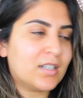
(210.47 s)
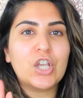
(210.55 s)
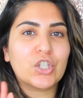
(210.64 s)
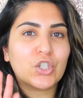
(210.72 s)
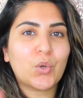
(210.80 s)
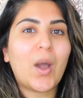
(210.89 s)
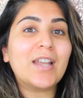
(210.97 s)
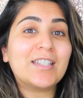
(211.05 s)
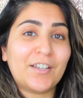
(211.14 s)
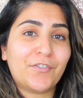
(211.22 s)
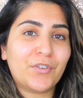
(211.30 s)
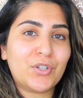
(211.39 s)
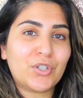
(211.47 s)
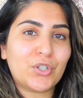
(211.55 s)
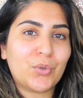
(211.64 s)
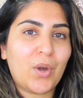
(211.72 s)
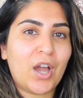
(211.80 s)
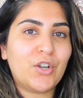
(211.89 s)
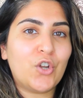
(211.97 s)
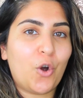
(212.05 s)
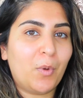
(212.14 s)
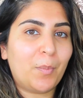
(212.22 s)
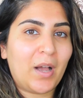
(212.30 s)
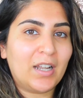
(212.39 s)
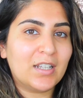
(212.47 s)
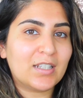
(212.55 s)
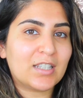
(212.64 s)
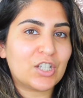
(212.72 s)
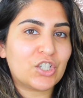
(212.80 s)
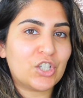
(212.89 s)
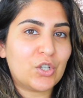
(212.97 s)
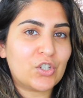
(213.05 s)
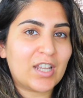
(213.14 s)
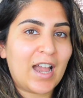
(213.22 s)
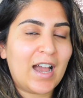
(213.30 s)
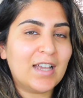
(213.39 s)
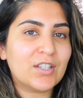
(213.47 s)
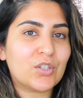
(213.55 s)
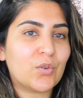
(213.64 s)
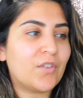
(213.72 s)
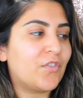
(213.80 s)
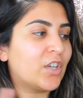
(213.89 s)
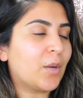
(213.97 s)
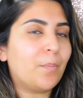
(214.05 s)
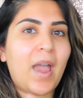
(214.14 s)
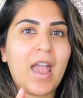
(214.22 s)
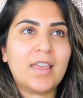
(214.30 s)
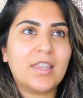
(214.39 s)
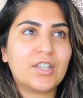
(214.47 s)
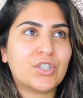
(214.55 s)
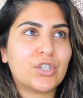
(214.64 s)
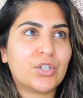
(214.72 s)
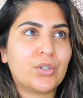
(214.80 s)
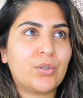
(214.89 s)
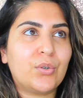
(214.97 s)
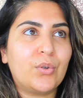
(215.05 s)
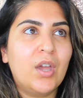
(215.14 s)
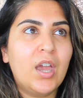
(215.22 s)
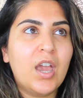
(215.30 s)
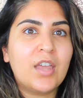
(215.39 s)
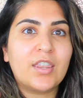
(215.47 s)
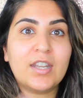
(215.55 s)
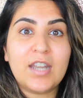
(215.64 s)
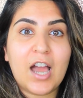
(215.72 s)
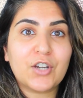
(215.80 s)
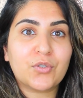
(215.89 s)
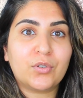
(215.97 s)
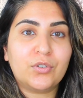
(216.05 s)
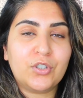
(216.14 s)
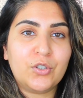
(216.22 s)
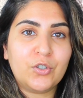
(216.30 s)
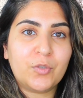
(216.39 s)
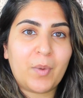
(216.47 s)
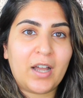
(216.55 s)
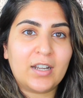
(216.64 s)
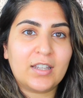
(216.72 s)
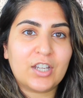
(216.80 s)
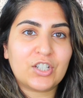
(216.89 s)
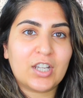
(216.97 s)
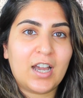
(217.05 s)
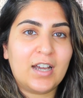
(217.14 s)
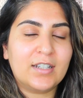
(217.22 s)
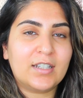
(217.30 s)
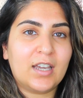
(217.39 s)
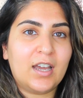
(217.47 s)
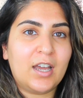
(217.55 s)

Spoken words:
So it's quite different to her normal palettes that she usually has. So if you compare this to the natural nude palette that she had,